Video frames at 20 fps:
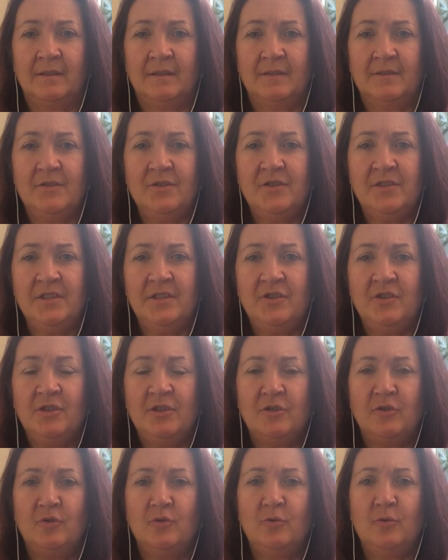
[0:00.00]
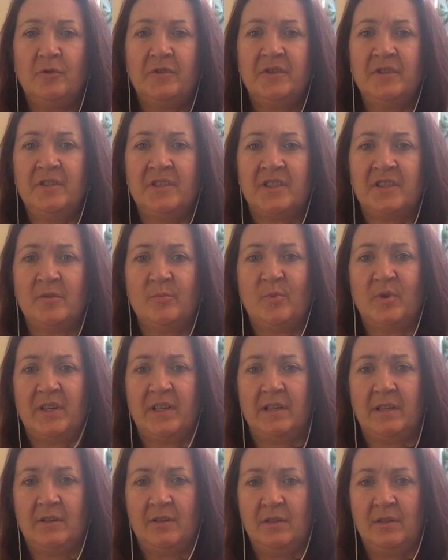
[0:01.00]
Just as you notice the breath,